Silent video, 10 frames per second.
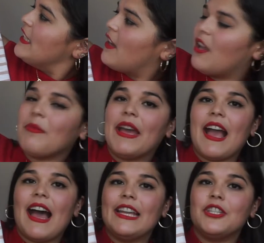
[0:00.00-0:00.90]
it on
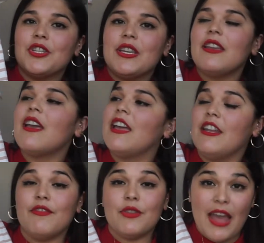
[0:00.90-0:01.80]
my IG. And if you